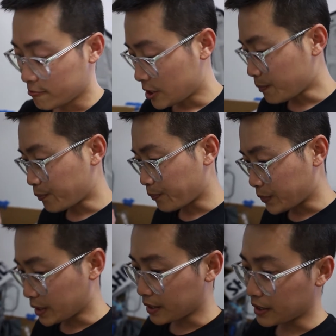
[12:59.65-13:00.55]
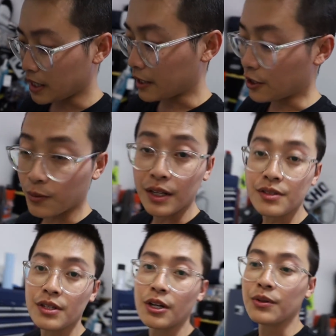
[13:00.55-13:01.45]
yep, I don't know what
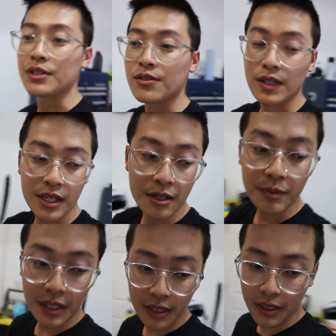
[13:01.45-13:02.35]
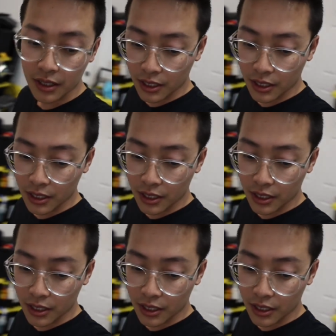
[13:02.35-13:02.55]
else to go with this video, but